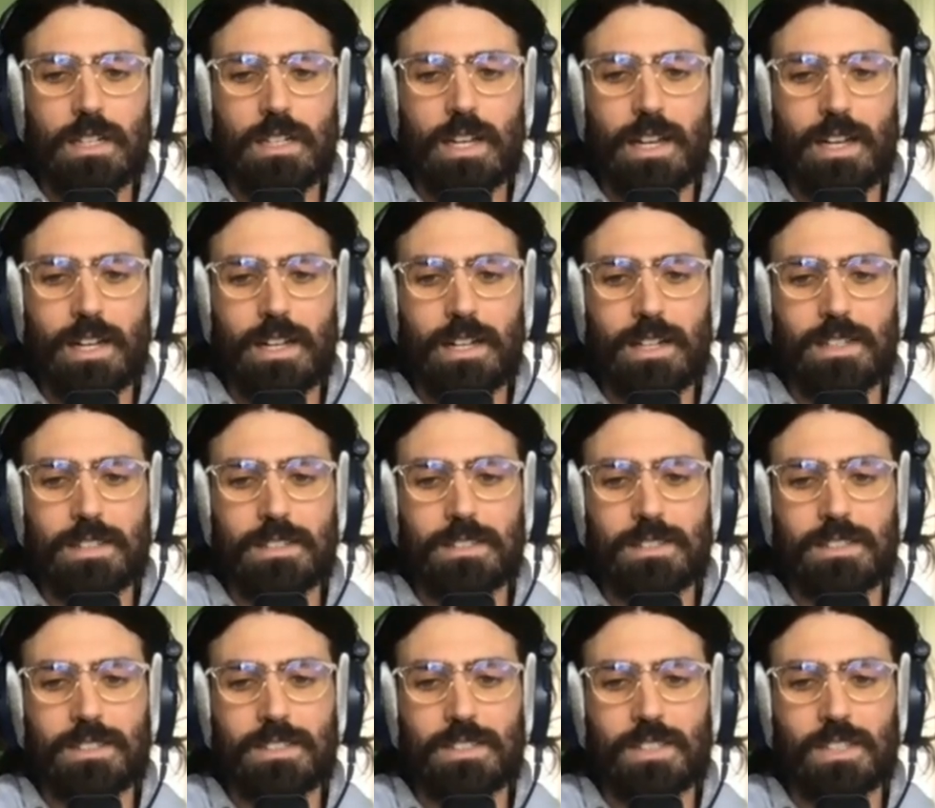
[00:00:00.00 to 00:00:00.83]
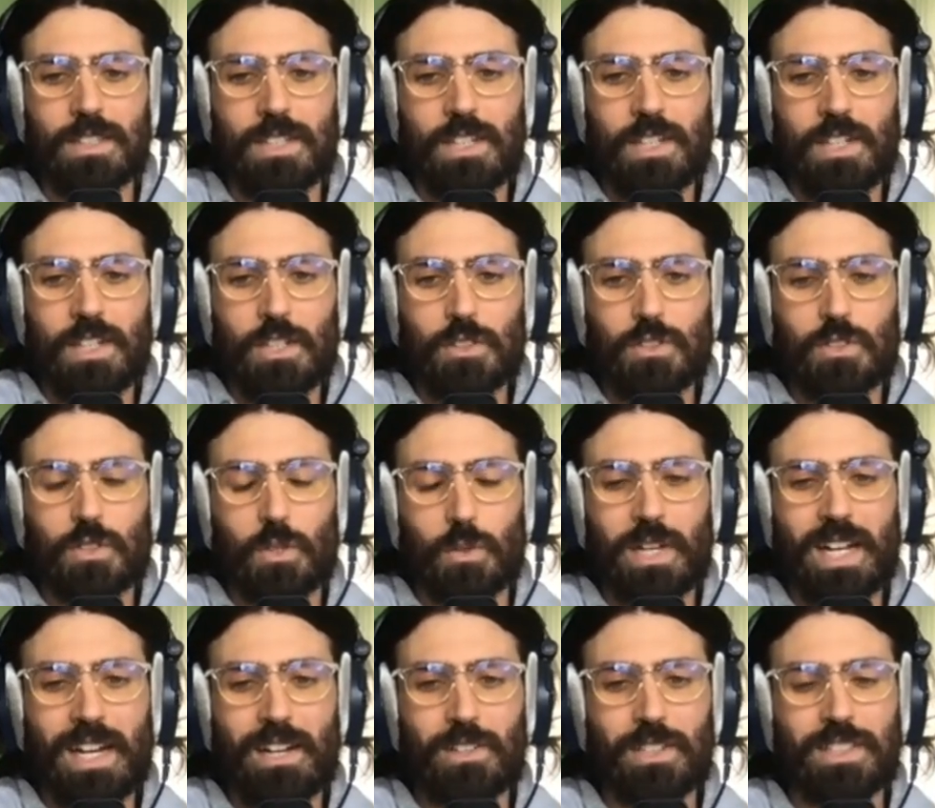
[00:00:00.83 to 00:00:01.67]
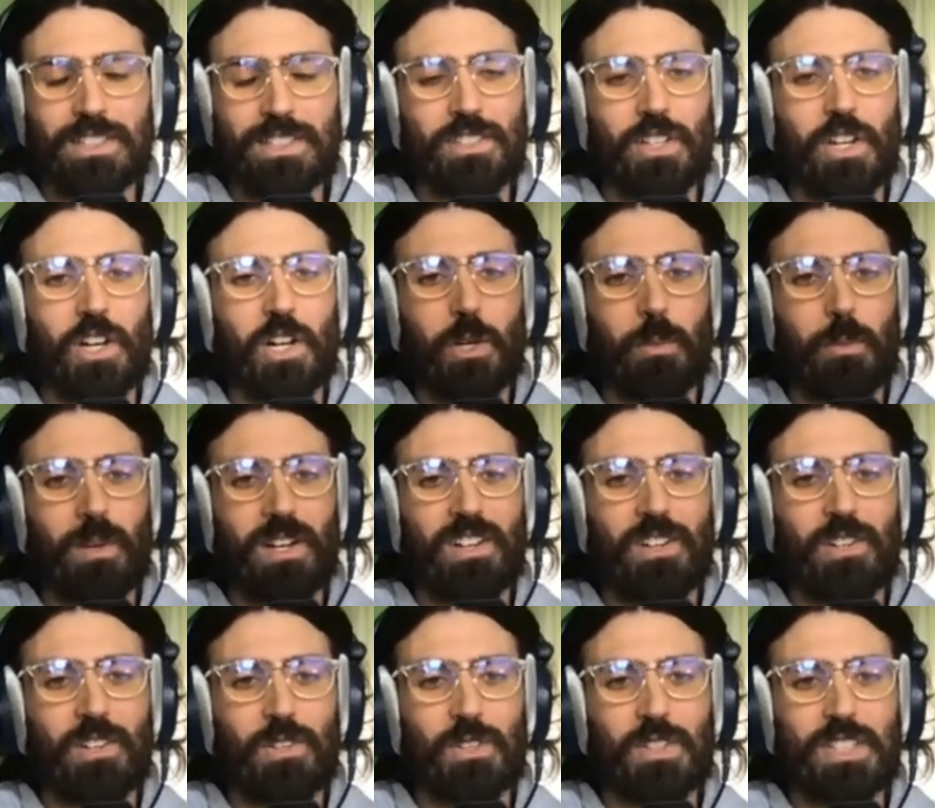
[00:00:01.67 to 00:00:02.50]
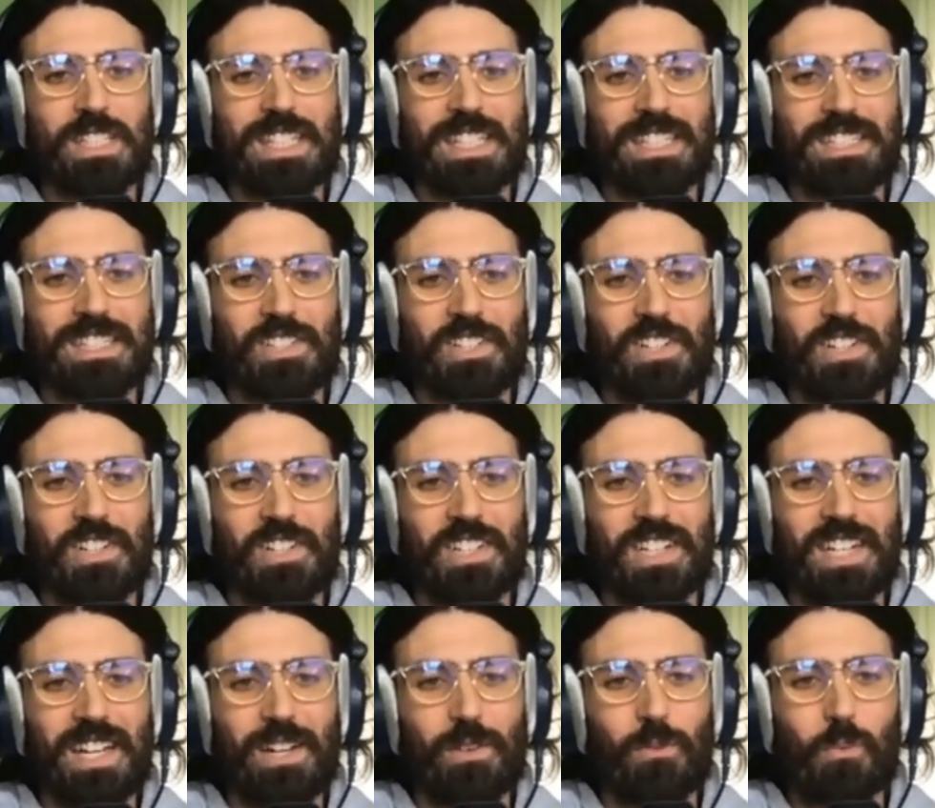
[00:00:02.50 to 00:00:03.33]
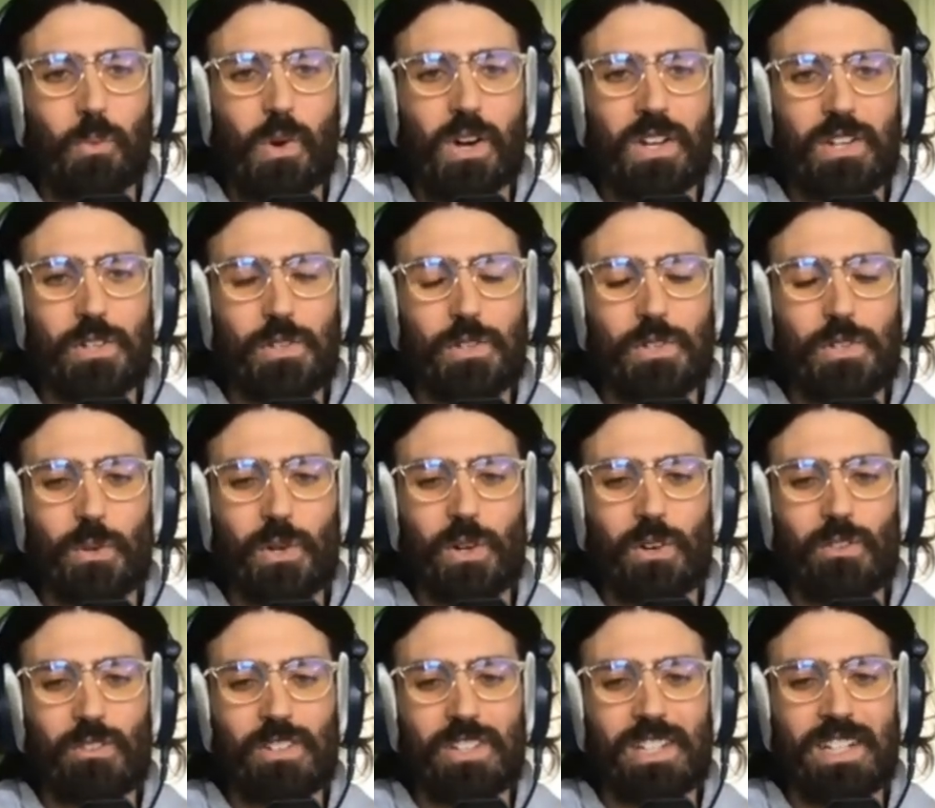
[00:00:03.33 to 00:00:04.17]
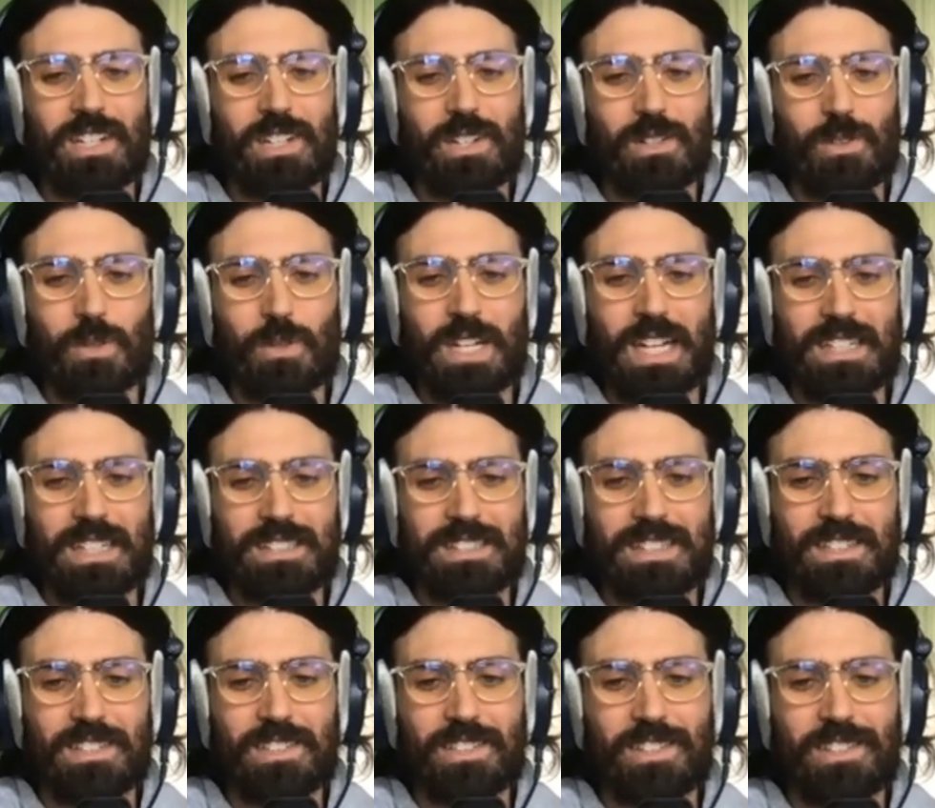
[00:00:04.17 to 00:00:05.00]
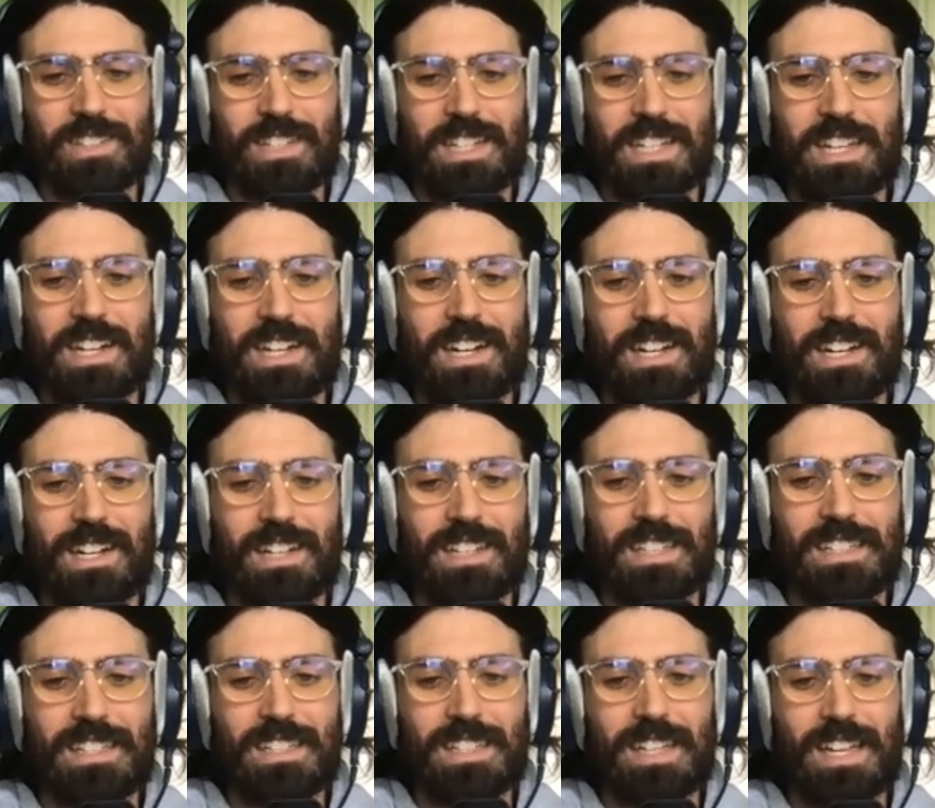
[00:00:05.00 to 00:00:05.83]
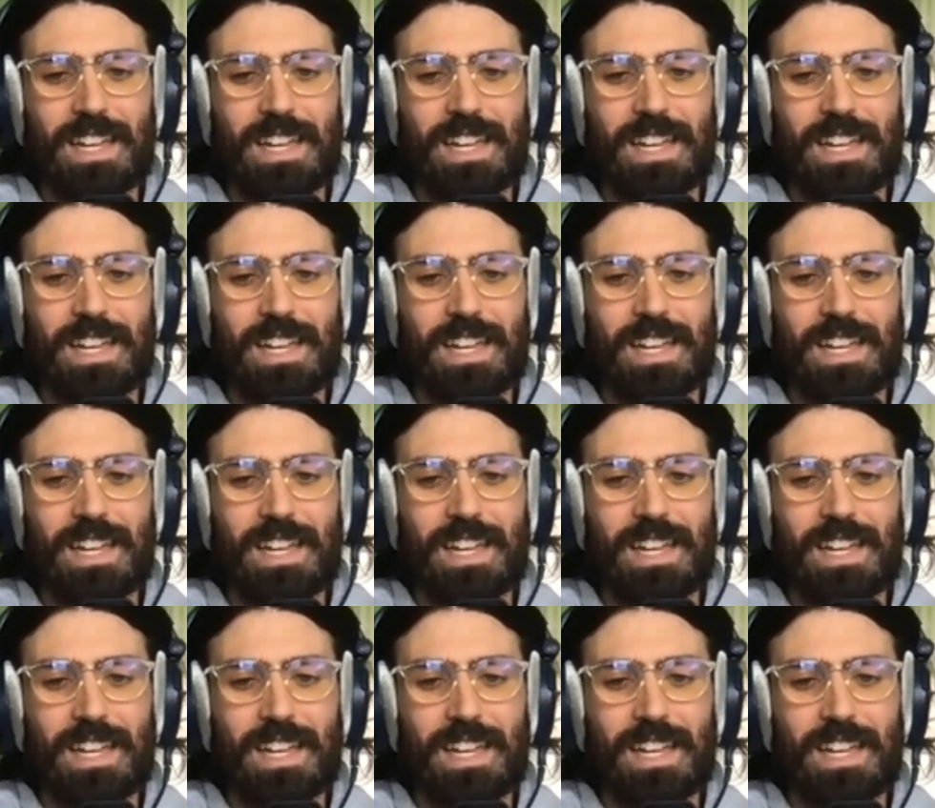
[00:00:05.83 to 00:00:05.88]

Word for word: And so now let's talk about Tecton and what you're doing over there at Tecton A I.